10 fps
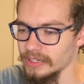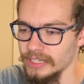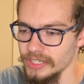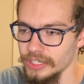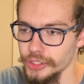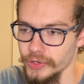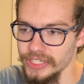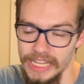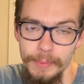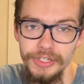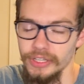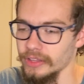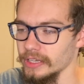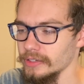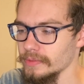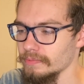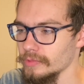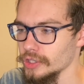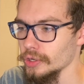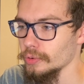Dis enjoys damaging things,
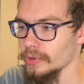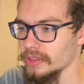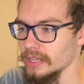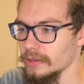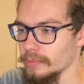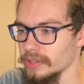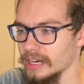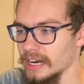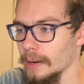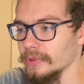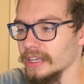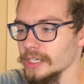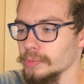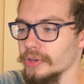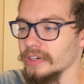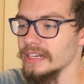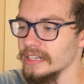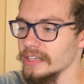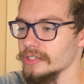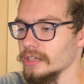so with an Anomaly Exploiter in
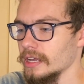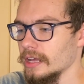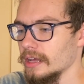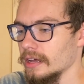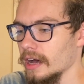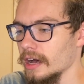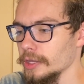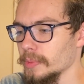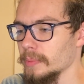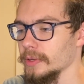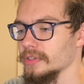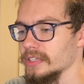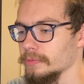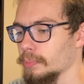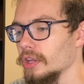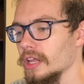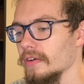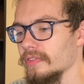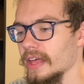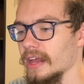Dis, you might be able to pull
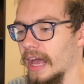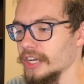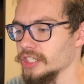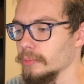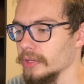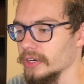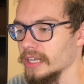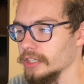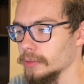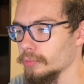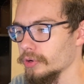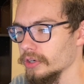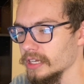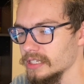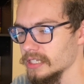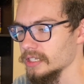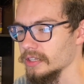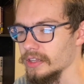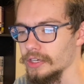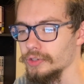off that action ability a little more consistently
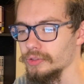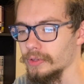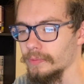than usual.